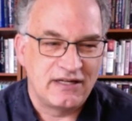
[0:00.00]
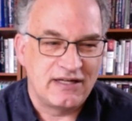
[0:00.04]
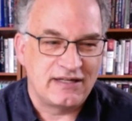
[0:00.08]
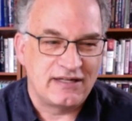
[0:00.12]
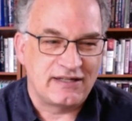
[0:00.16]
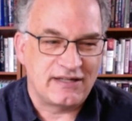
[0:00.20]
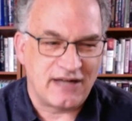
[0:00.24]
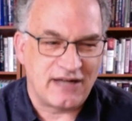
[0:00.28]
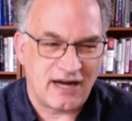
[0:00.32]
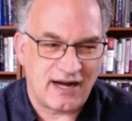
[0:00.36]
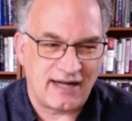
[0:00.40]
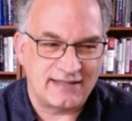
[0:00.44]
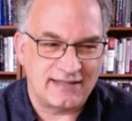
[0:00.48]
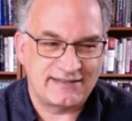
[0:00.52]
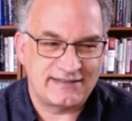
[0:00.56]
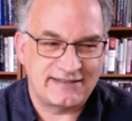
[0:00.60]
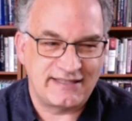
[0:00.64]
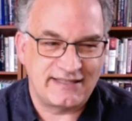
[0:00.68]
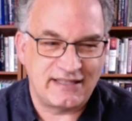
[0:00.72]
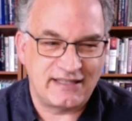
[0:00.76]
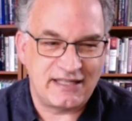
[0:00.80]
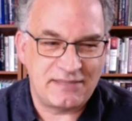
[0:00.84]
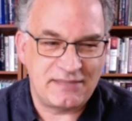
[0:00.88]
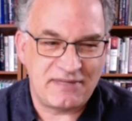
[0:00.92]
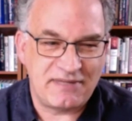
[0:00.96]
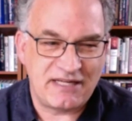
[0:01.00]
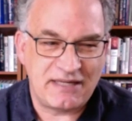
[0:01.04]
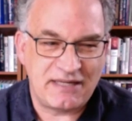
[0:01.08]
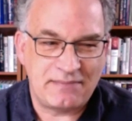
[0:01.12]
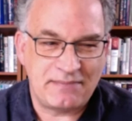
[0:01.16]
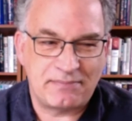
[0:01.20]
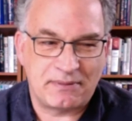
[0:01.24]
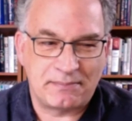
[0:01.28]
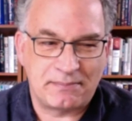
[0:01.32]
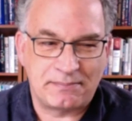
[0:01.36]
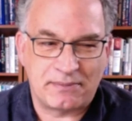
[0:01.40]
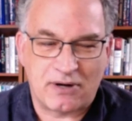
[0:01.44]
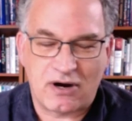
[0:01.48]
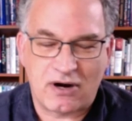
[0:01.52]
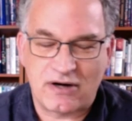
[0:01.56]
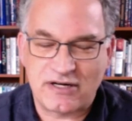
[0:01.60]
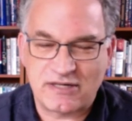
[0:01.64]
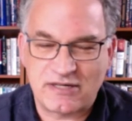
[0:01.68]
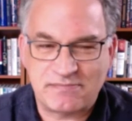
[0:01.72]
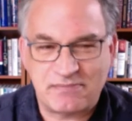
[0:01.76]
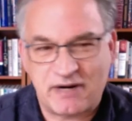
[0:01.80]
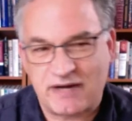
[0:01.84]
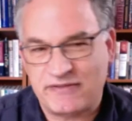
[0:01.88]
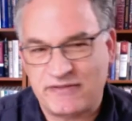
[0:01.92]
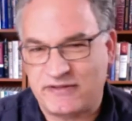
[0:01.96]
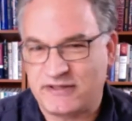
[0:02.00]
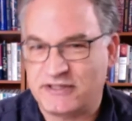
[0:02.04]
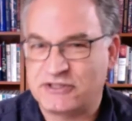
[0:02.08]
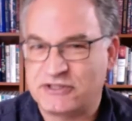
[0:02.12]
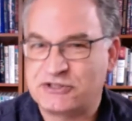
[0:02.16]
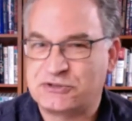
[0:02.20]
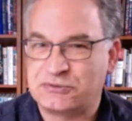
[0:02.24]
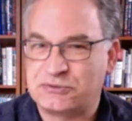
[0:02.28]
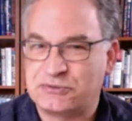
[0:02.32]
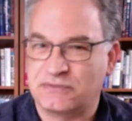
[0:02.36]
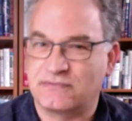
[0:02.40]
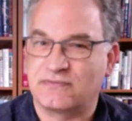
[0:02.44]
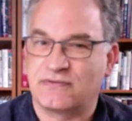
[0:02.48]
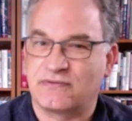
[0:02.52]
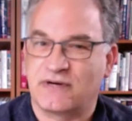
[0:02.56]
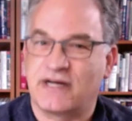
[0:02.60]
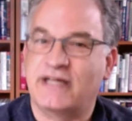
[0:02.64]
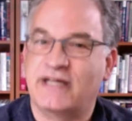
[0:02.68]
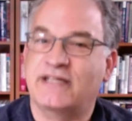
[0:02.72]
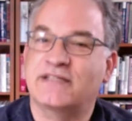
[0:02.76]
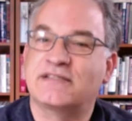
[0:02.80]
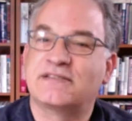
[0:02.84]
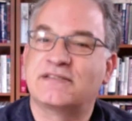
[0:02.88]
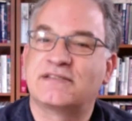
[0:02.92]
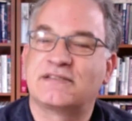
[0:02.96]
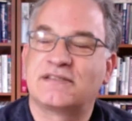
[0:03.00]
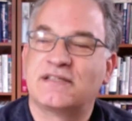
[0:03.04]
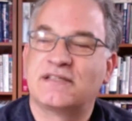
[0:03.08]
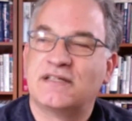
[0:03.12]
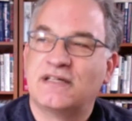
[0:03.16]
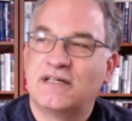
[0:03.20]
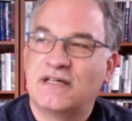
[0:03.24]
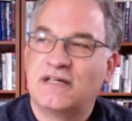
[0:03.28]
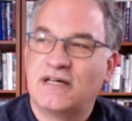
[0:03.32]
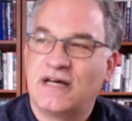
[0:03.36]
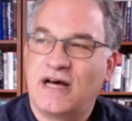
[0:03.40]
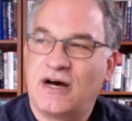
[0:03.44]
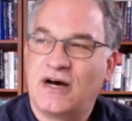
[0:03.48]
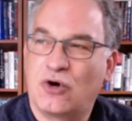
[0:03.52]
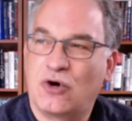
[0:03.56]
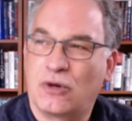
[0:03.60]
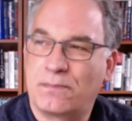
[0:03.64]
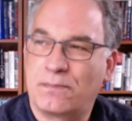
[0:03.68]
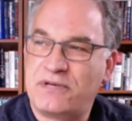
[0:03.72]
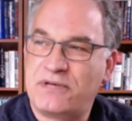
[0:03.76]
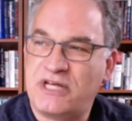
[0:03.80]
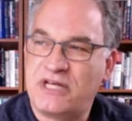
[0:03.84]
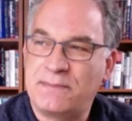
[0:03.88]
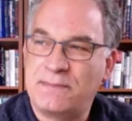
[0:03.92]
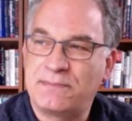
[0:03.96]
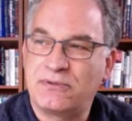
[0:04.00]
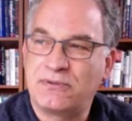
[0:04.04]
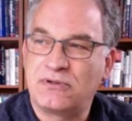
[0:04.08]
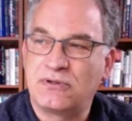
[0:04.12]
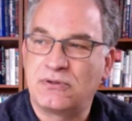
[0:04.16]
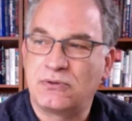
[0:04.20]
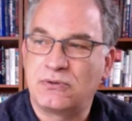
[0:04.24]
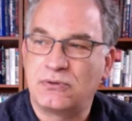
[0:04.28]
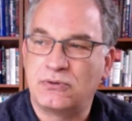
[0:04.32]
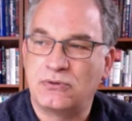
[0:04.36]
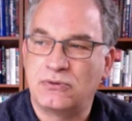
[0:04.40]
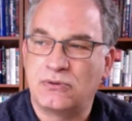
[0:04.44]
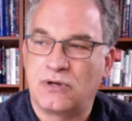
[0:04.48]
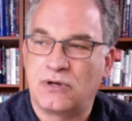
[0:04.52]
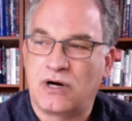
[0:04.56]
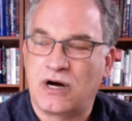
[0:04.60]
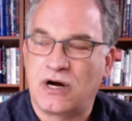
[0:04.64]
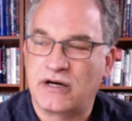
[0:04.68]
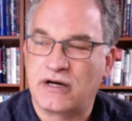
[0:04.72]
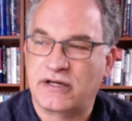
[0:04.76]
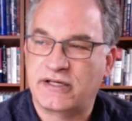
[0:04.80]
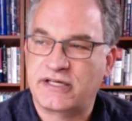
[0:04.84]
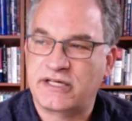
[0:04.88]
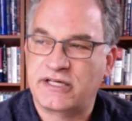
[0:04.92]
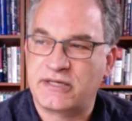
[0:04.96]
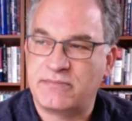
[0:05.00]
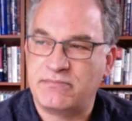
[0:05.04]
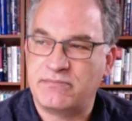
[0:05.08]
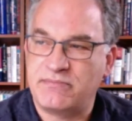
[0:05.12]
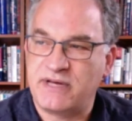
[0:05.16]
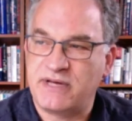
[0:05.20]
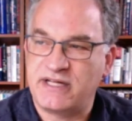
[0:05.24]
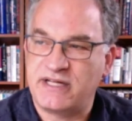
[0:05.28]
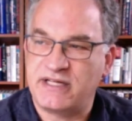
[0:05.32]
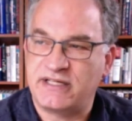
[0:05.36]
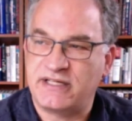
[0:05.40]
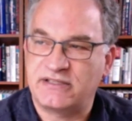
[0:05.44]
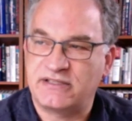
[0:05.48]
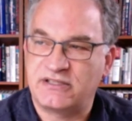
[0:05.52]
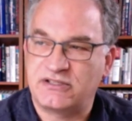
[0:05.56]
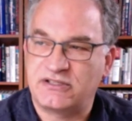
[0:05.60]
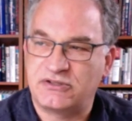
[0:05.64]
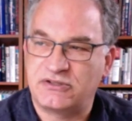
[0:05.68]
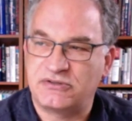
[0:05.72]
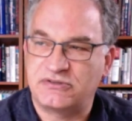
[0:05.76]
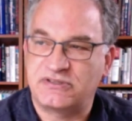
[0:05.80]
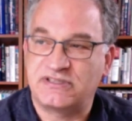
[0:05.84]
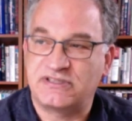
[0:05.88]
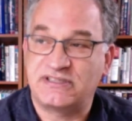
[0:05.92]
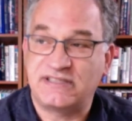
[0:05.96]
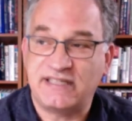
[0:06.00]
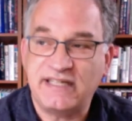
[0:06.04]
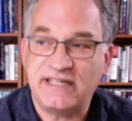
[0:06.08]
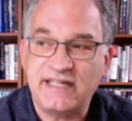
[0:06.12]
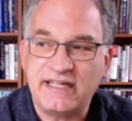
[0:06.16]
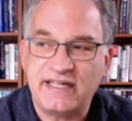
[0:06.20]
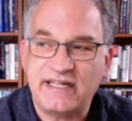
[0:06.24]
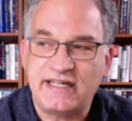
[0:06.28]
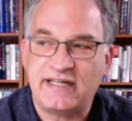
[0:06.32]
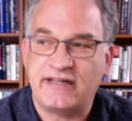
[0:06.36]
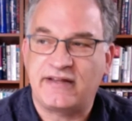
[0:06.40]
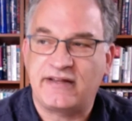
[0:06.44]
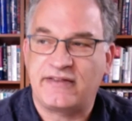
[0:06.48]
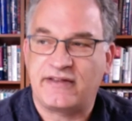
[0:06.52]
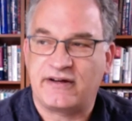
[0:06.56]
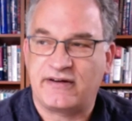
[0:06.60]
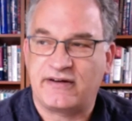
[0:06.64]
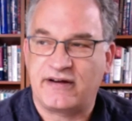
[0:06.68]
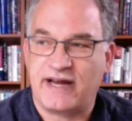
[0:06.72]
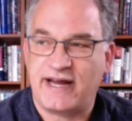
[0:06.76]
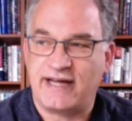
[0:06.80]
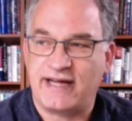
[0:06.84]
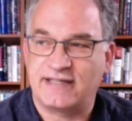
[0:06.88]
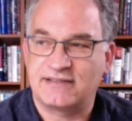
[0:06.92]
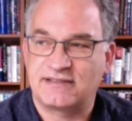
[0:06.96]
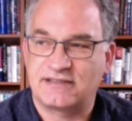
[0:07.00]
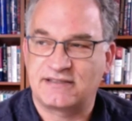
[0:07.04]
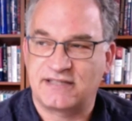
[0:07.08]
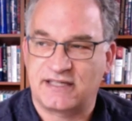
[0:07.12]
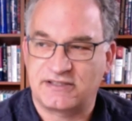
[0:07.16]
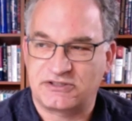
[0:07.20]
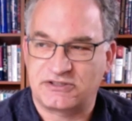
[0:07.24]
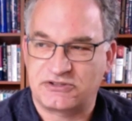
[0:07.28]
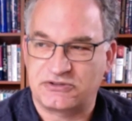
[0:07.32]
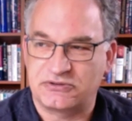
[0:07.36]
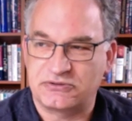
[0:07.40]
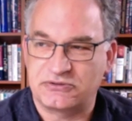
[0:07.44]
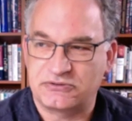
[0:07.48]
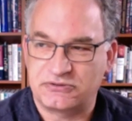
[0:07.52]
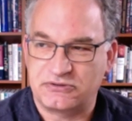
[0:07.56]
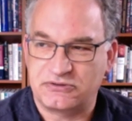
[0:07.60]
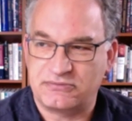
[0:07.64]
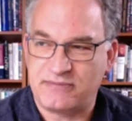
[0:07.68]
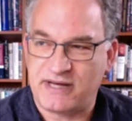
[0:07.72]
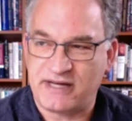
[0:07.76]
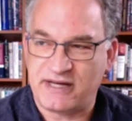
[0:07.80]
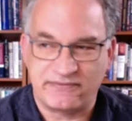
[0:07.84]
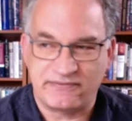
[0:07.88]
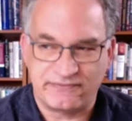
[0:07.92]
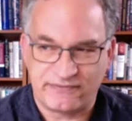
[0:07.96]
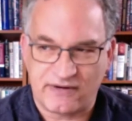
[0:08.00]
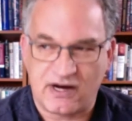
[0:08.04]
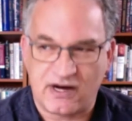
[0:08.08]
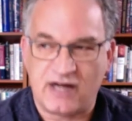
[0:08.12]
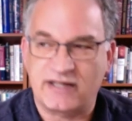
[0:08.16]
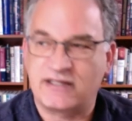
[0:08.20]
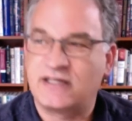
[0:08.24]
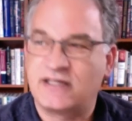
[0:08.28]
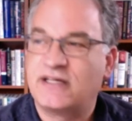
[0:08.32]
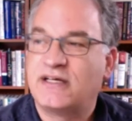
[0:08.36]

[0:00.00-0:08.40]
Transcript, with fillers: constantly being bombarded by the issue of race, or people who are committed to seeing their ancestors who may have fought